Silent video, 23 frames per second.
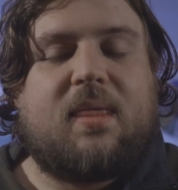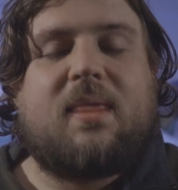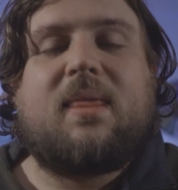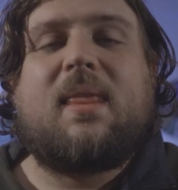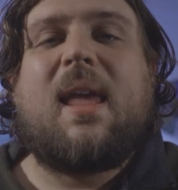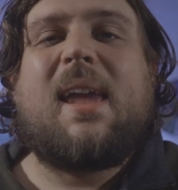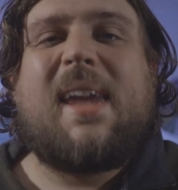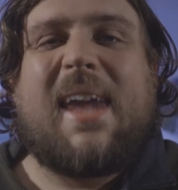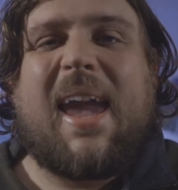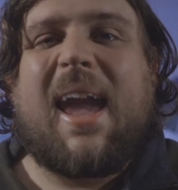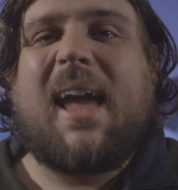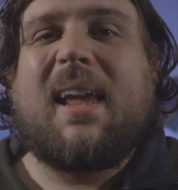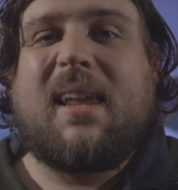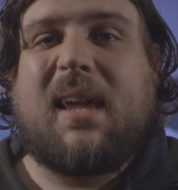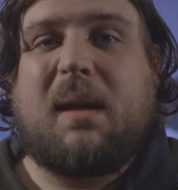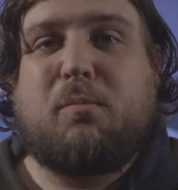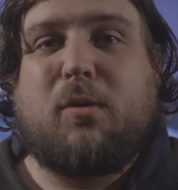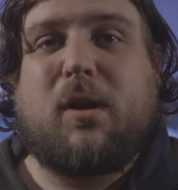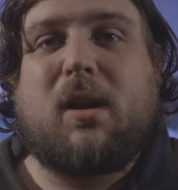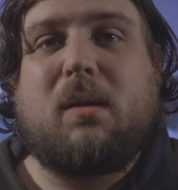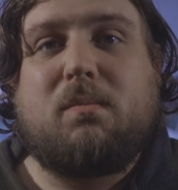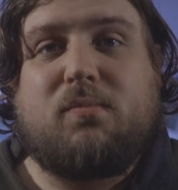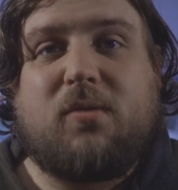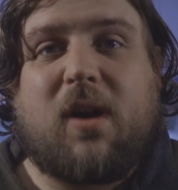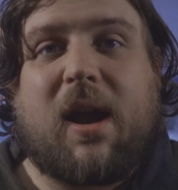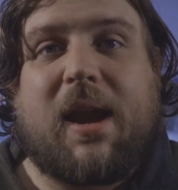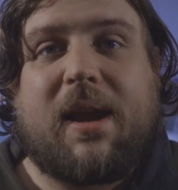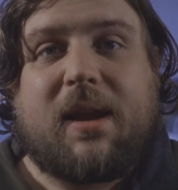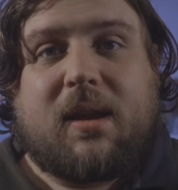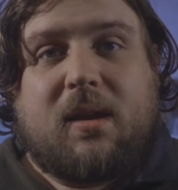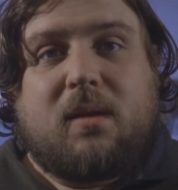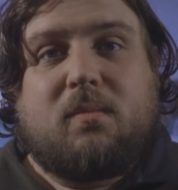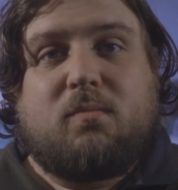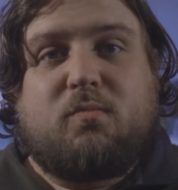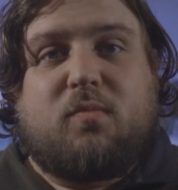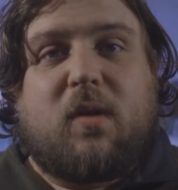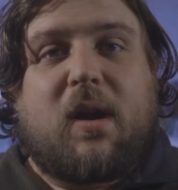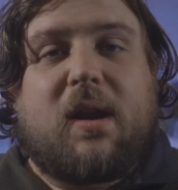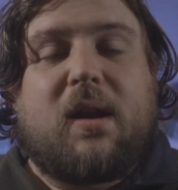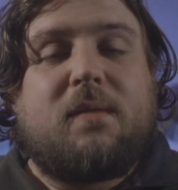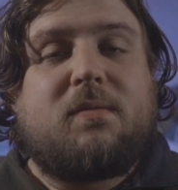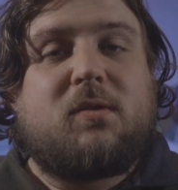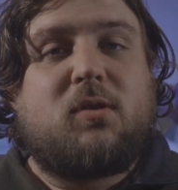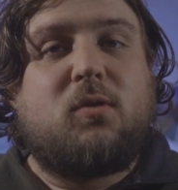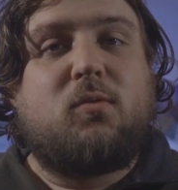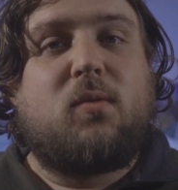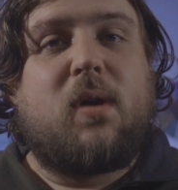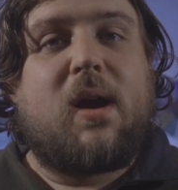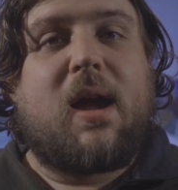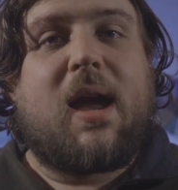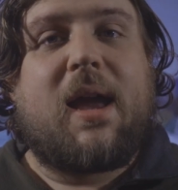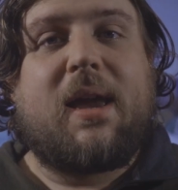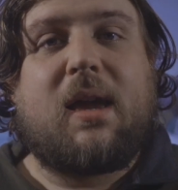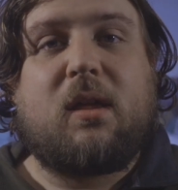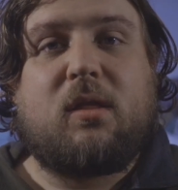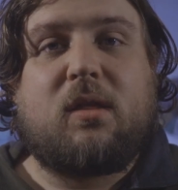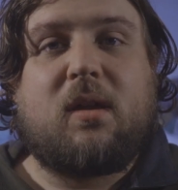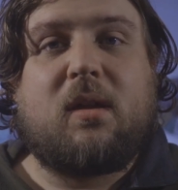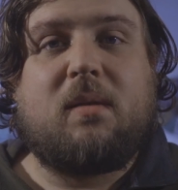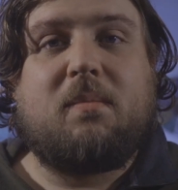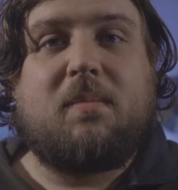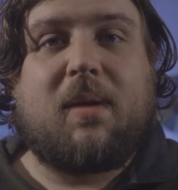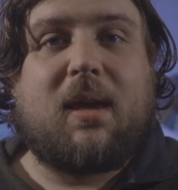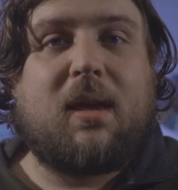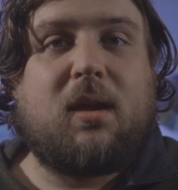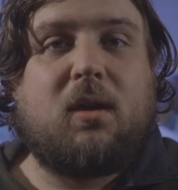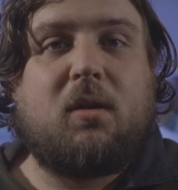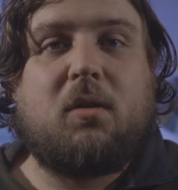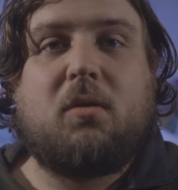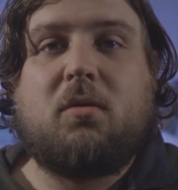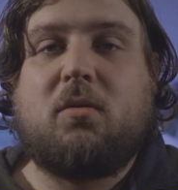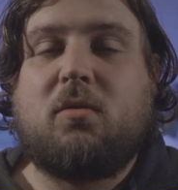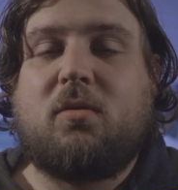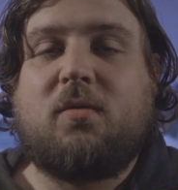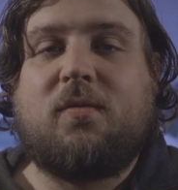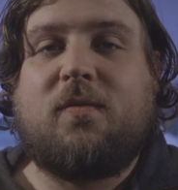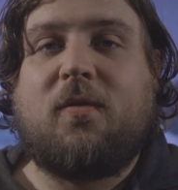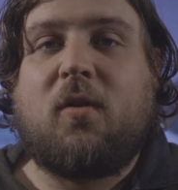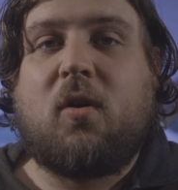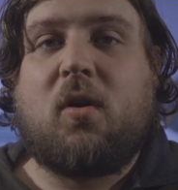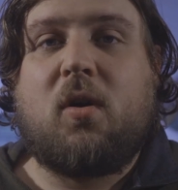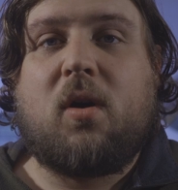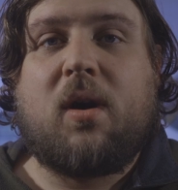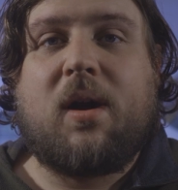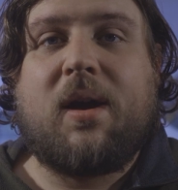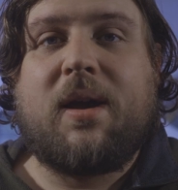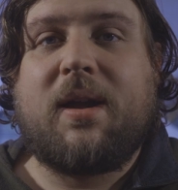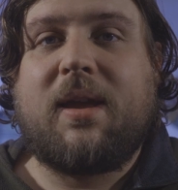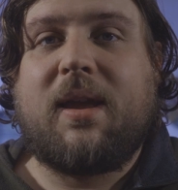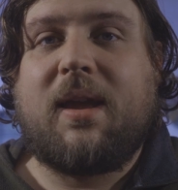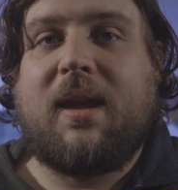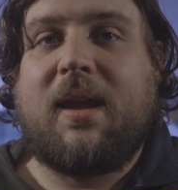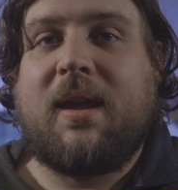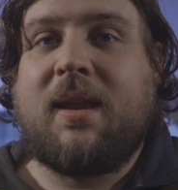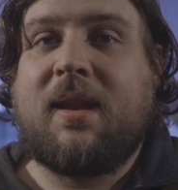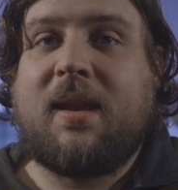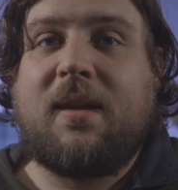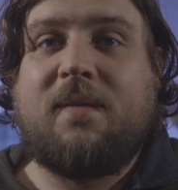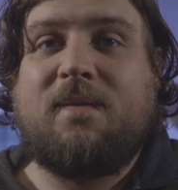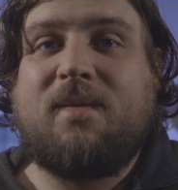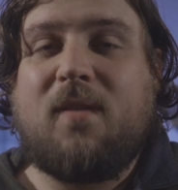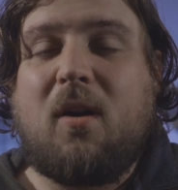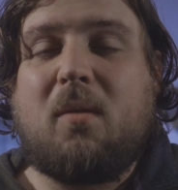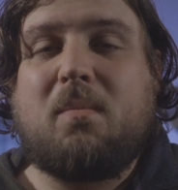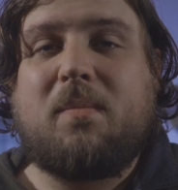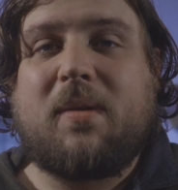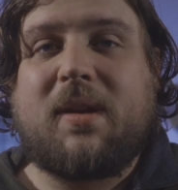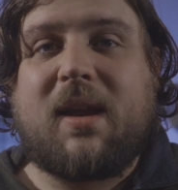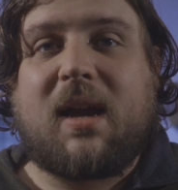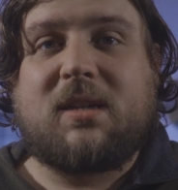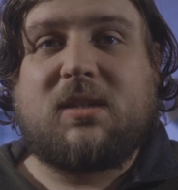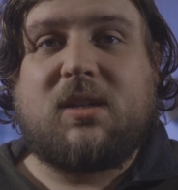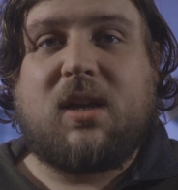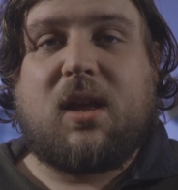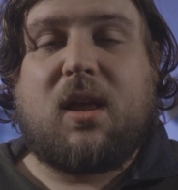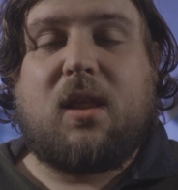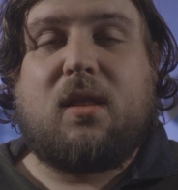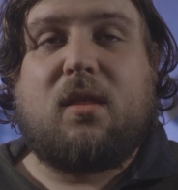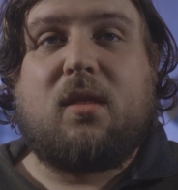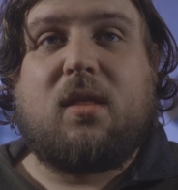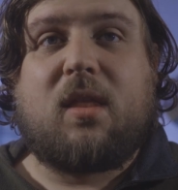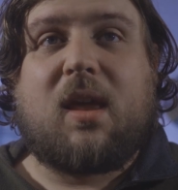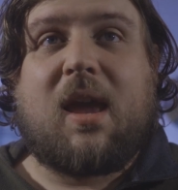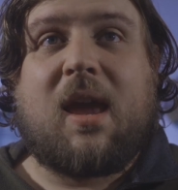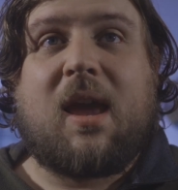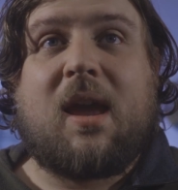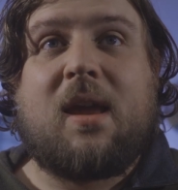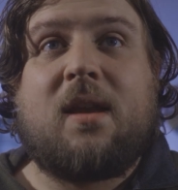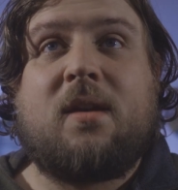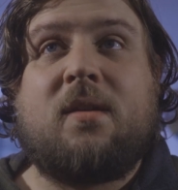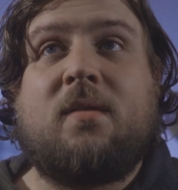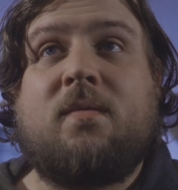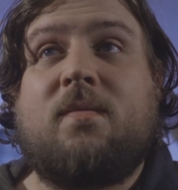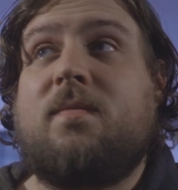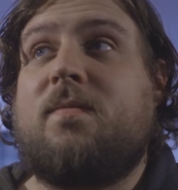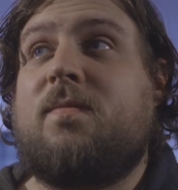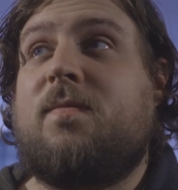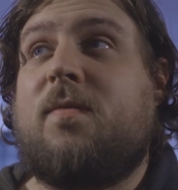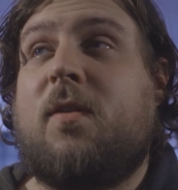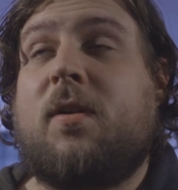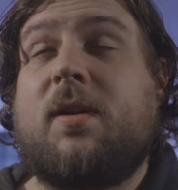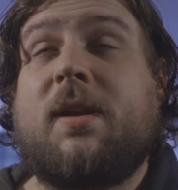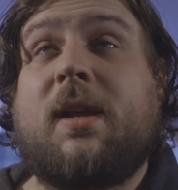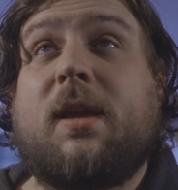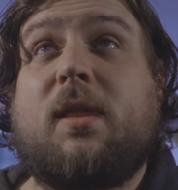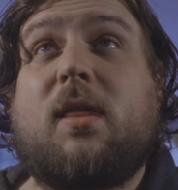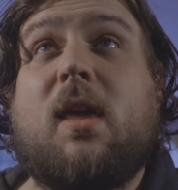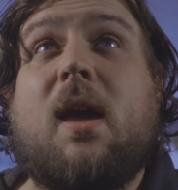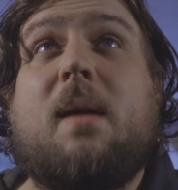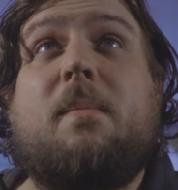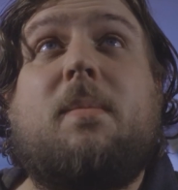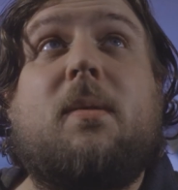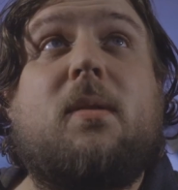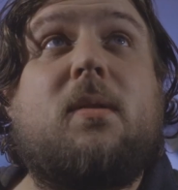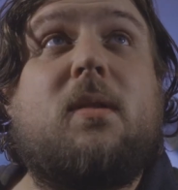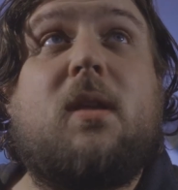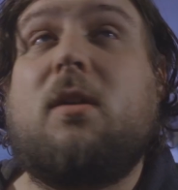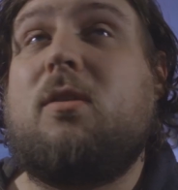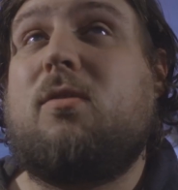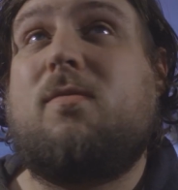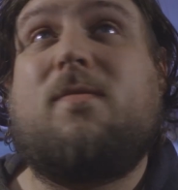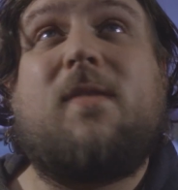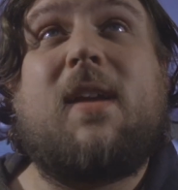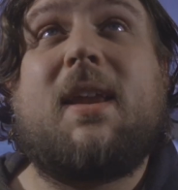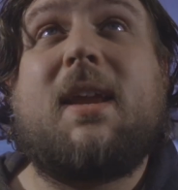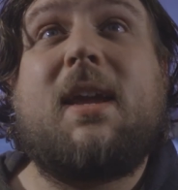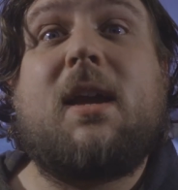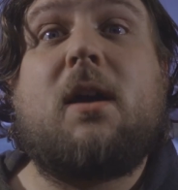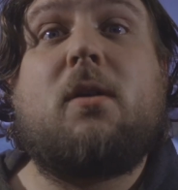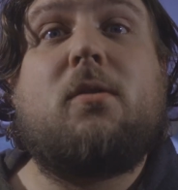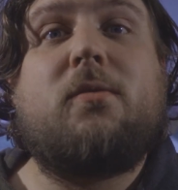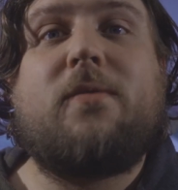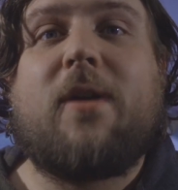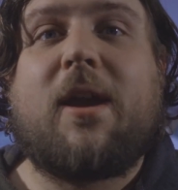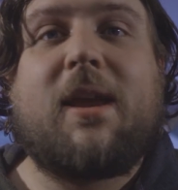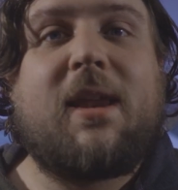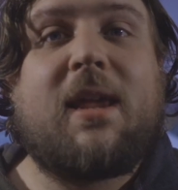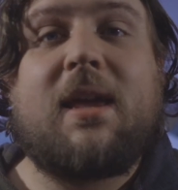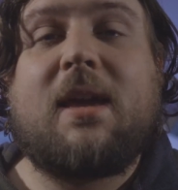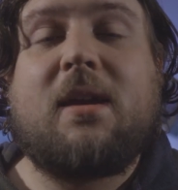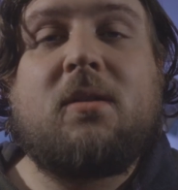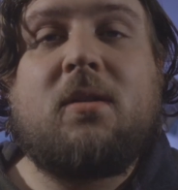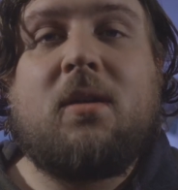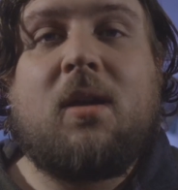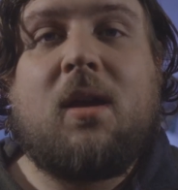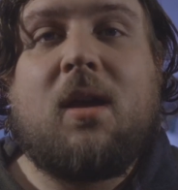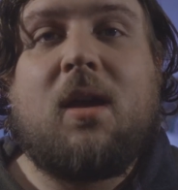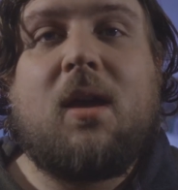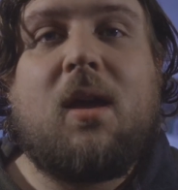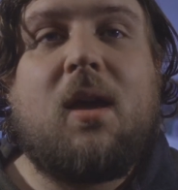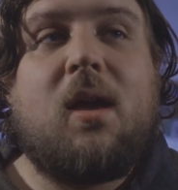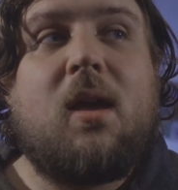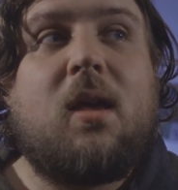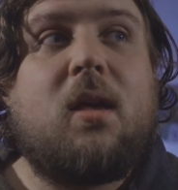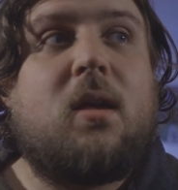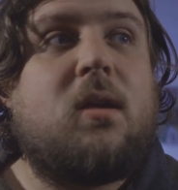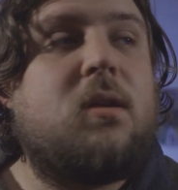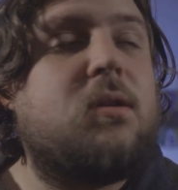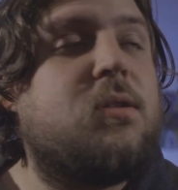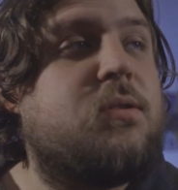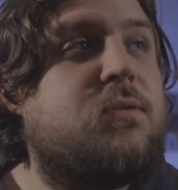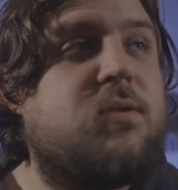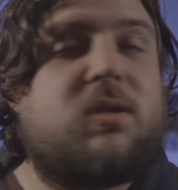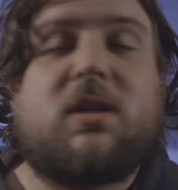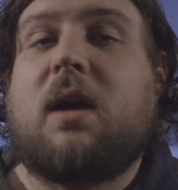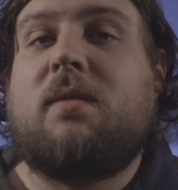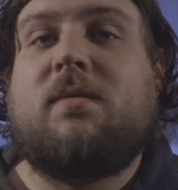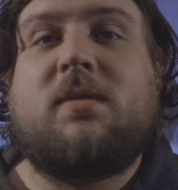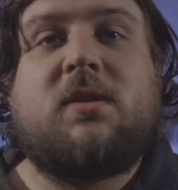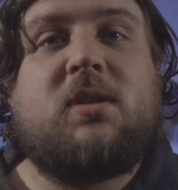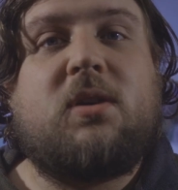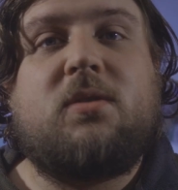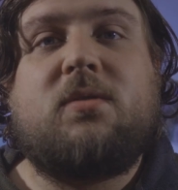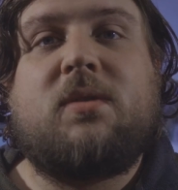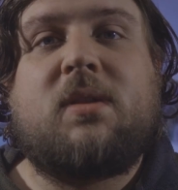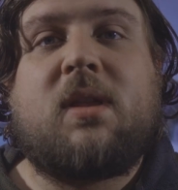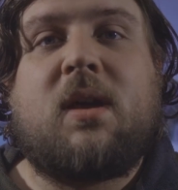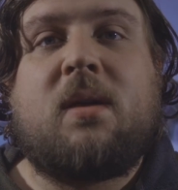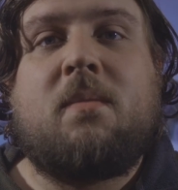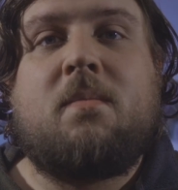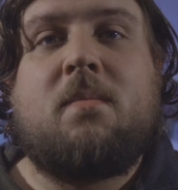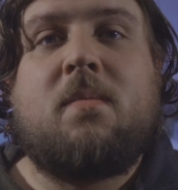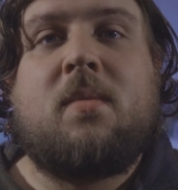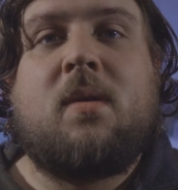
They can get pretty bright enough to where I can see them being used for indie film productions, and for an example, this video right here, shot with two of them,